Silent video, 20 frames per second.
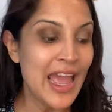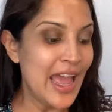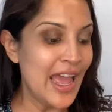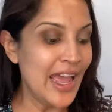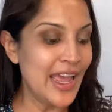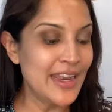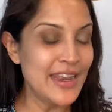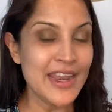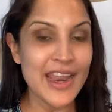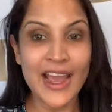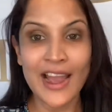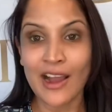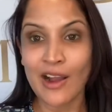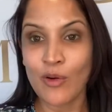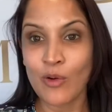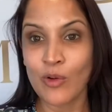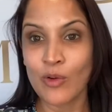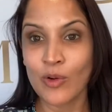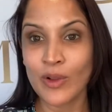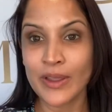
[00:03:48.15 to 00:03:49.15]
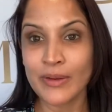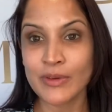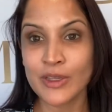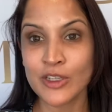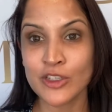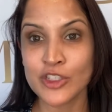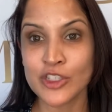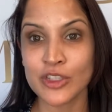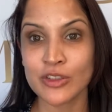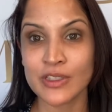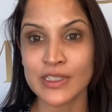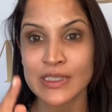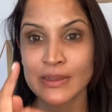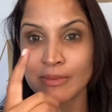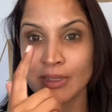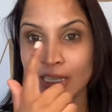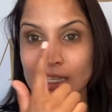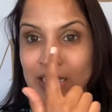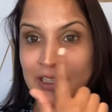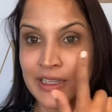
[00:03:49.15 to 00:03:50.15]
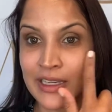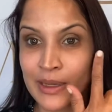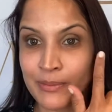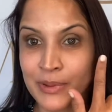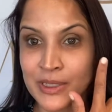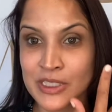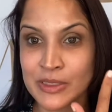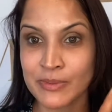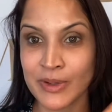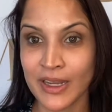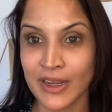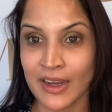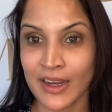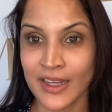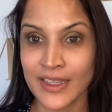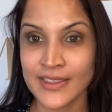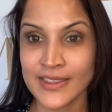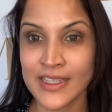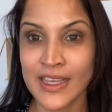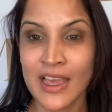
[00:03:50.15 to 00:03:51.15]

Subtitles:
And now all I'm gonna do is I'm gonna clean up into my eyes,